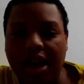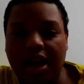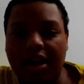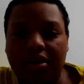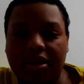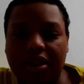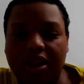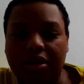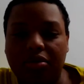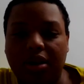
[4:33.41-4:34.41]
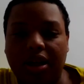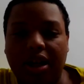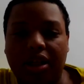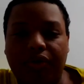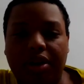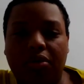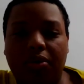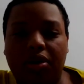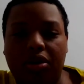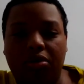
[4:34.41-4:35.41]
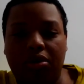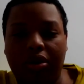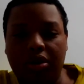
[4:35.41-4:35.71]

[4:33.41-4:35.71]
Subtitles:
and I'll see you in the next video real soon.